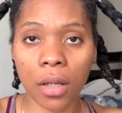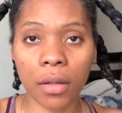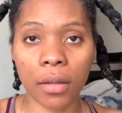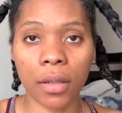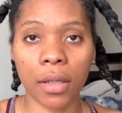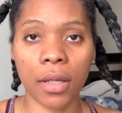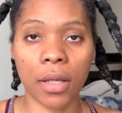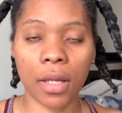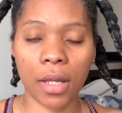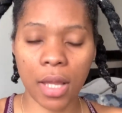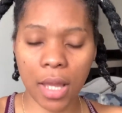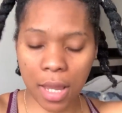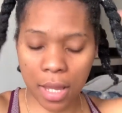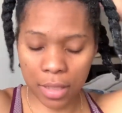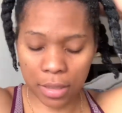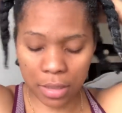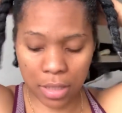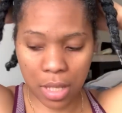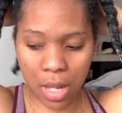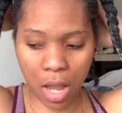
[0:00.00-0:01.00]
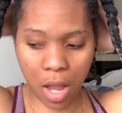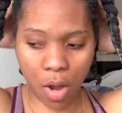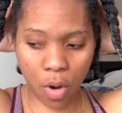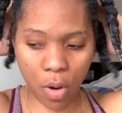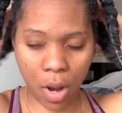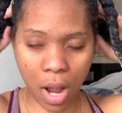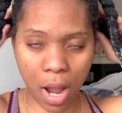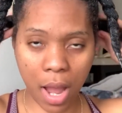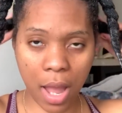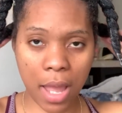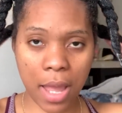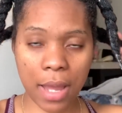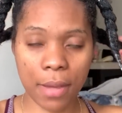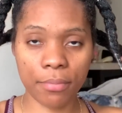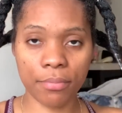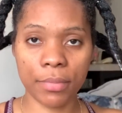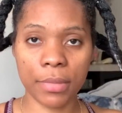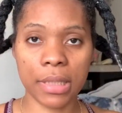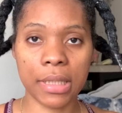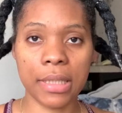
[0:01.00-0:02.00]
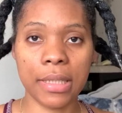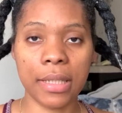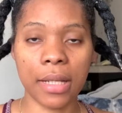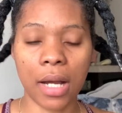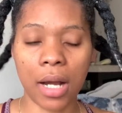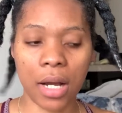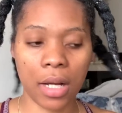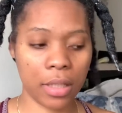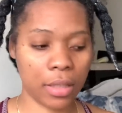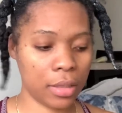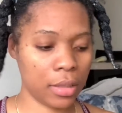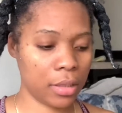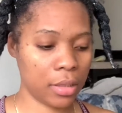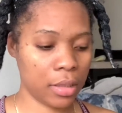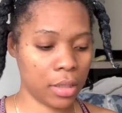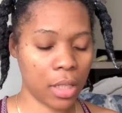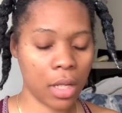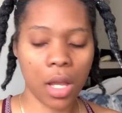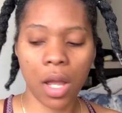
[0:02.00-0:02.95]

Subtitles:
Okay guys, now I am done